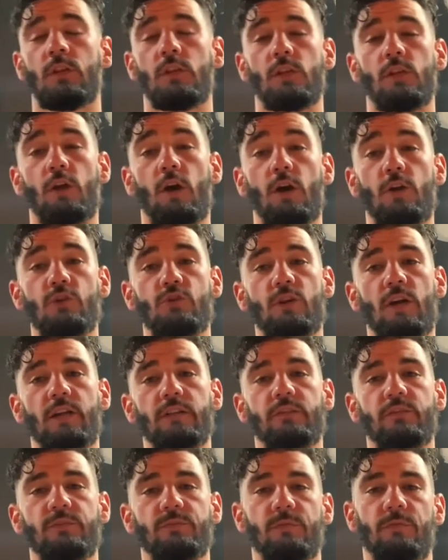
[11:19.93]

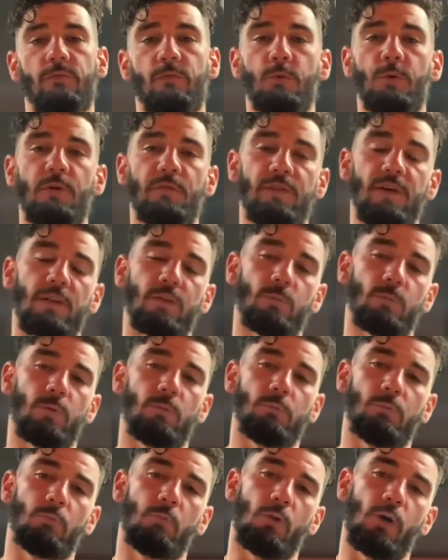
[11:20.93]
contractors before we found the one
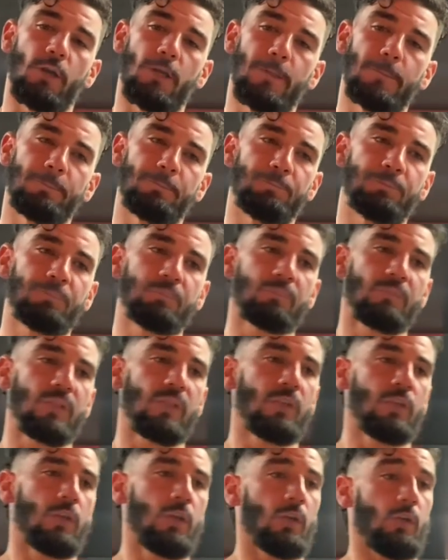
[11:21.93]
we wanted.
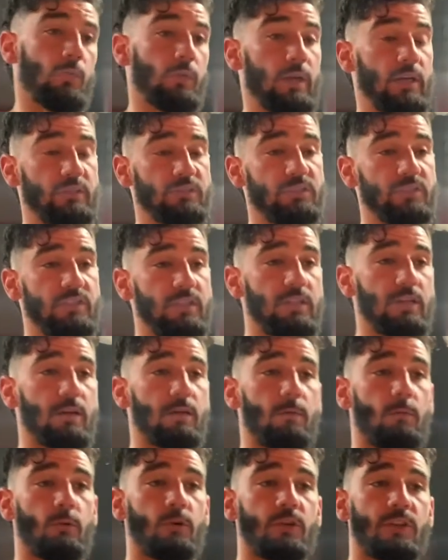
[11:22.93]
We actually ended
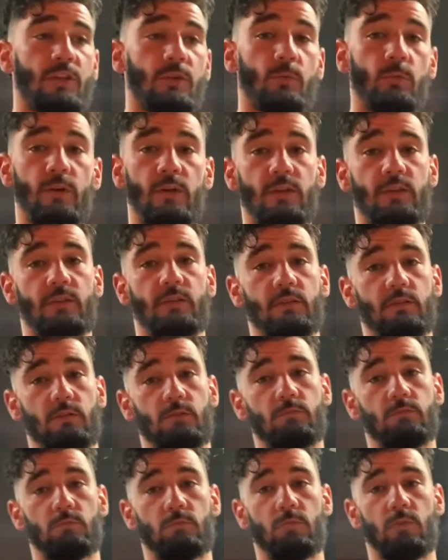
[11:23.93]
up working with
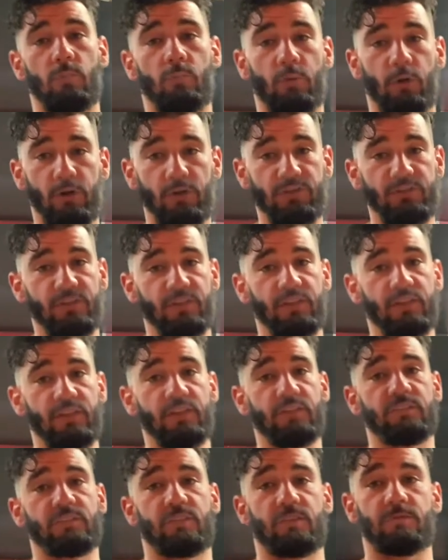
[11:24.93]
a person that
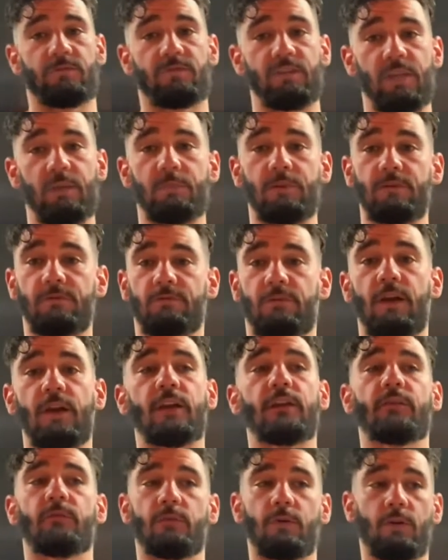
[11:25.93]
is a family
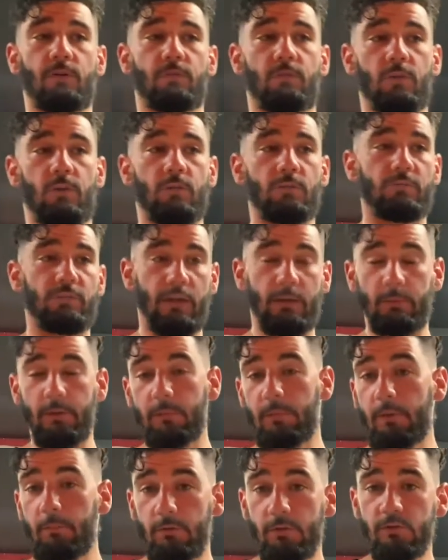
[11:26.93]
friend of one of our family
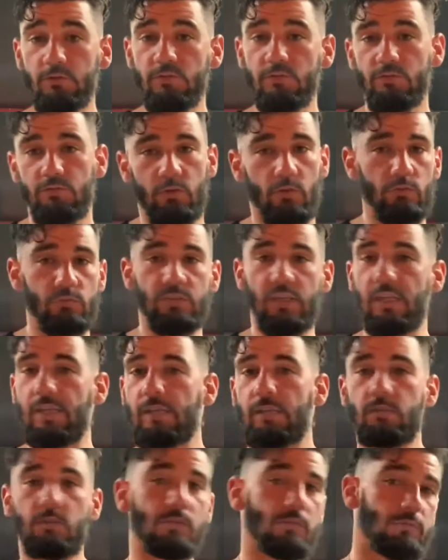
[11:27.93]
members, so
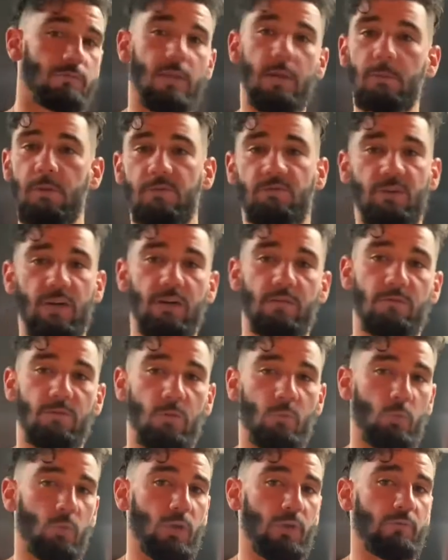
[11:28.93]
technically a family friend for
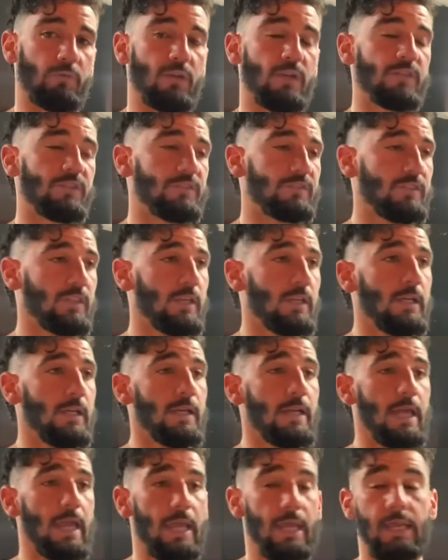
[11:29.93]
one of us.
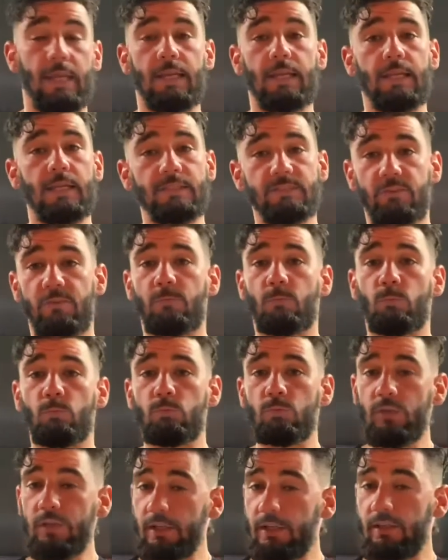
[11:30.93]
And he's a
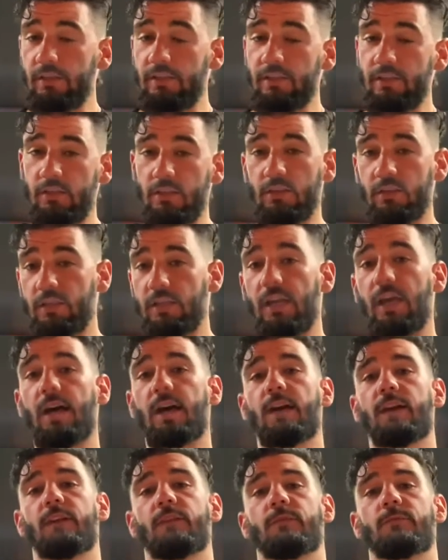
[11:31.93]
really good
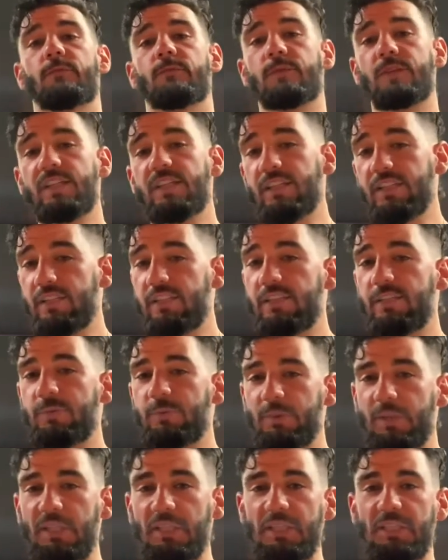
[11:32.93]
guy, really,
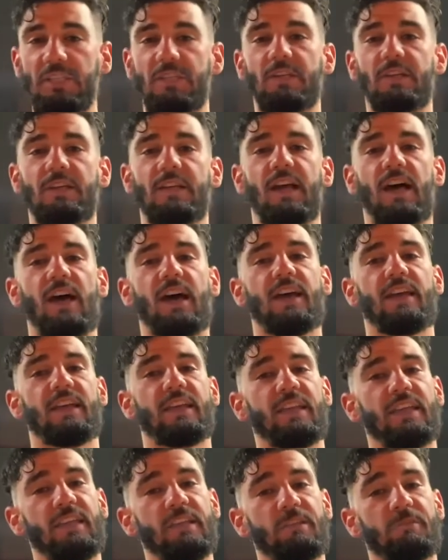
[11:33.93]
really good guy.
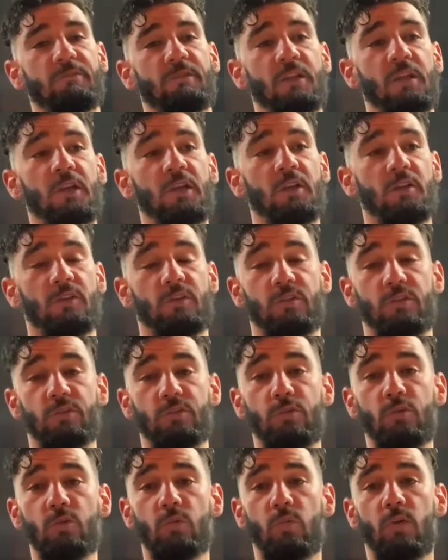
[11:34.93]
If
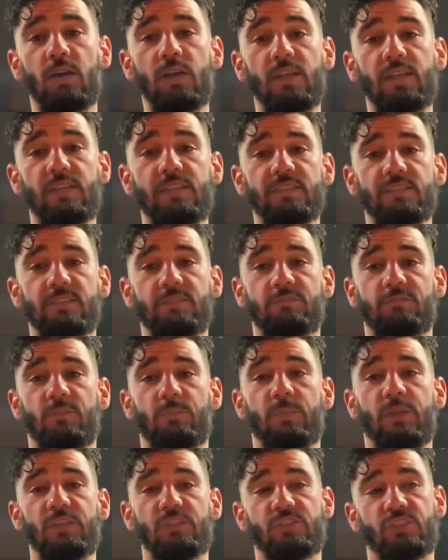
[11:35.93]
you want his
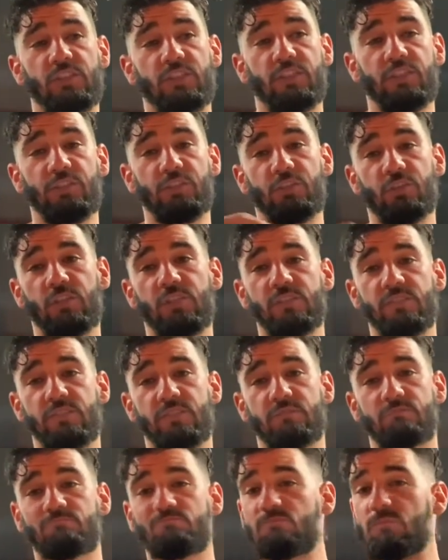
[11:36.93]
information and
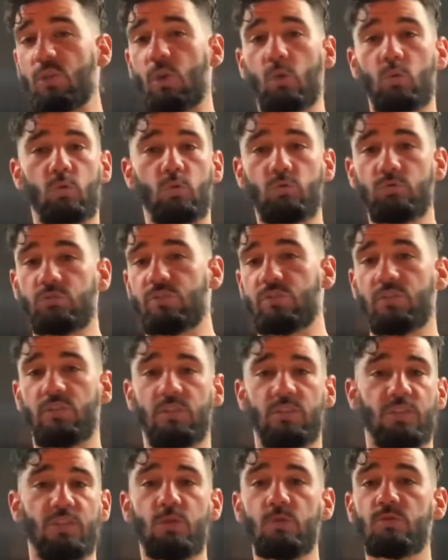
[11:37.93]
you're local to
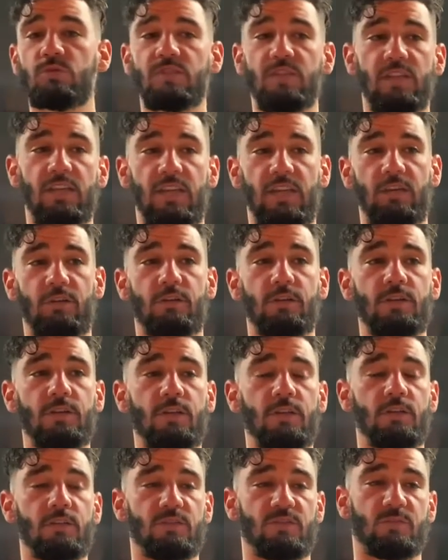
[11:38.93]
the Houston
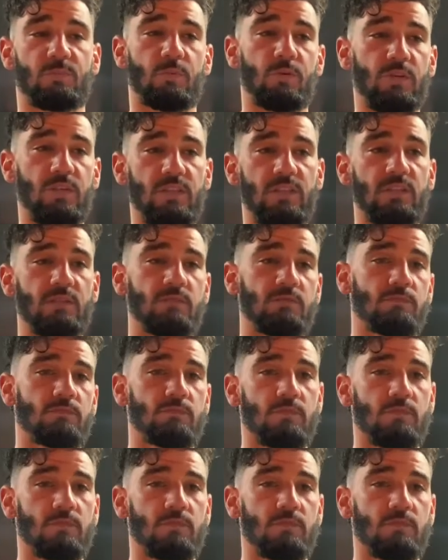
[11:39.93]
area, Spring,